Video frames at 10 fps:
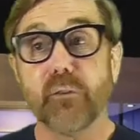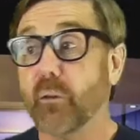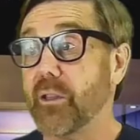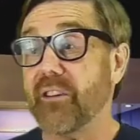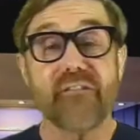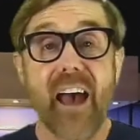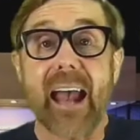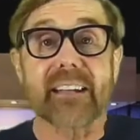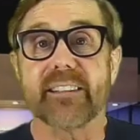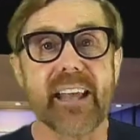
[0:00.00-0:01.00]
for the
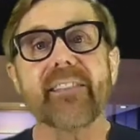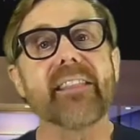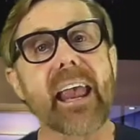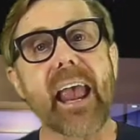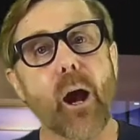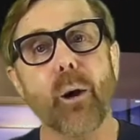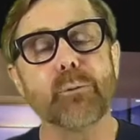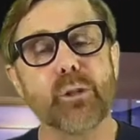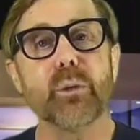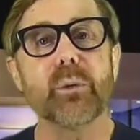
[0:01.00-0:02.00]
fact that they
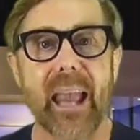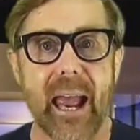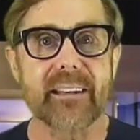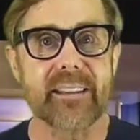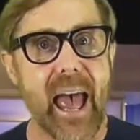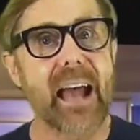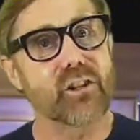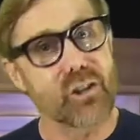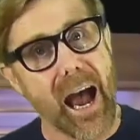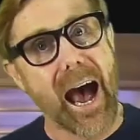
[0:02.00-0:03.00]
helped you get
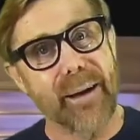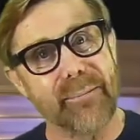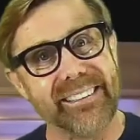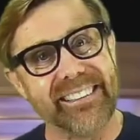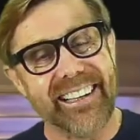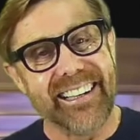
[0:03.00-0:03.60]
that job.